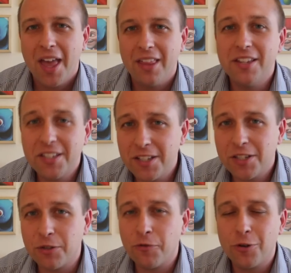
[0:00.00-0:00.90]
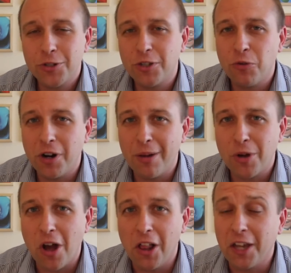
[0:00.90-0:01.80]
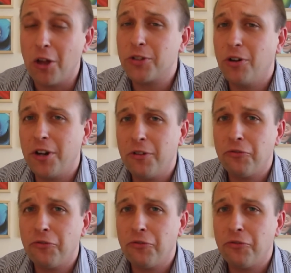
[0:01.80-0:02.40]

This is the first of what I'm calling Alternative